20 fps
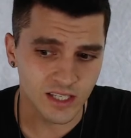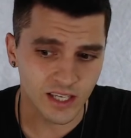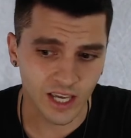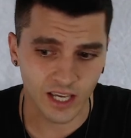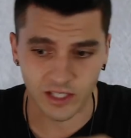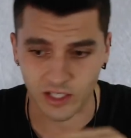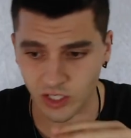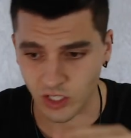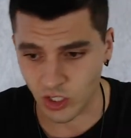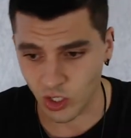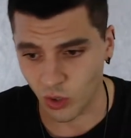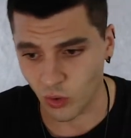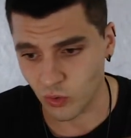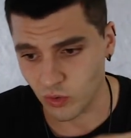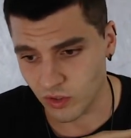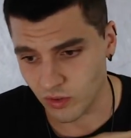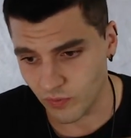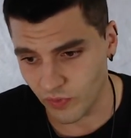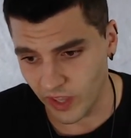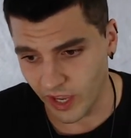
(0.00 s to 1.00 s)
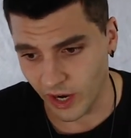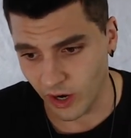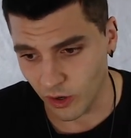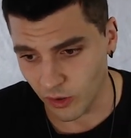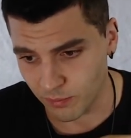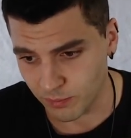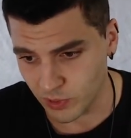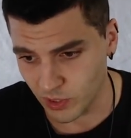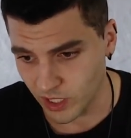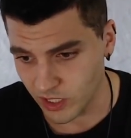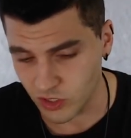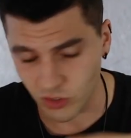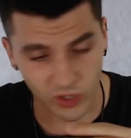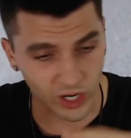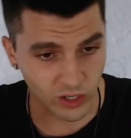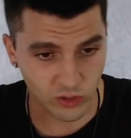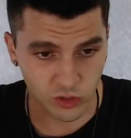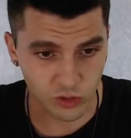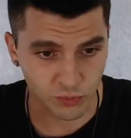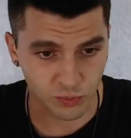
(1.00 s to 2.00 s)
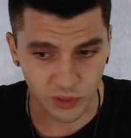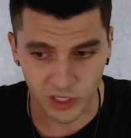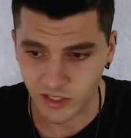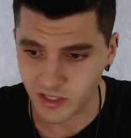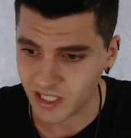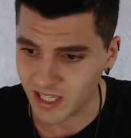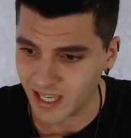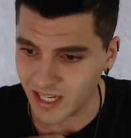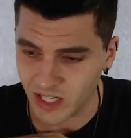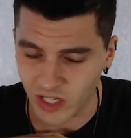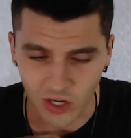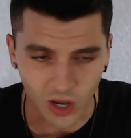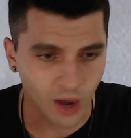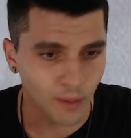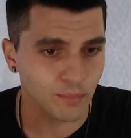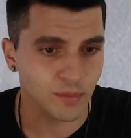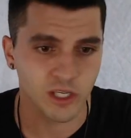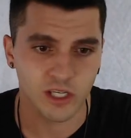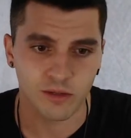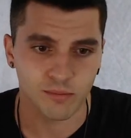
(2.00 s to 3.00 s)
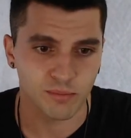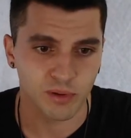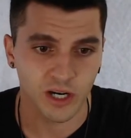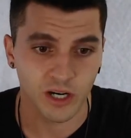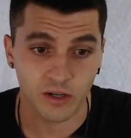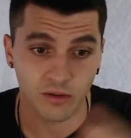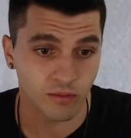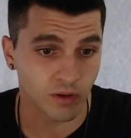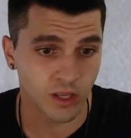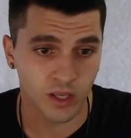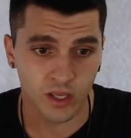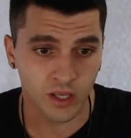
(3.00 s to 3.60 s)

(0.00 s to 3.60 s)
and a Note Air Plus or Air 2 Plus cannot be compared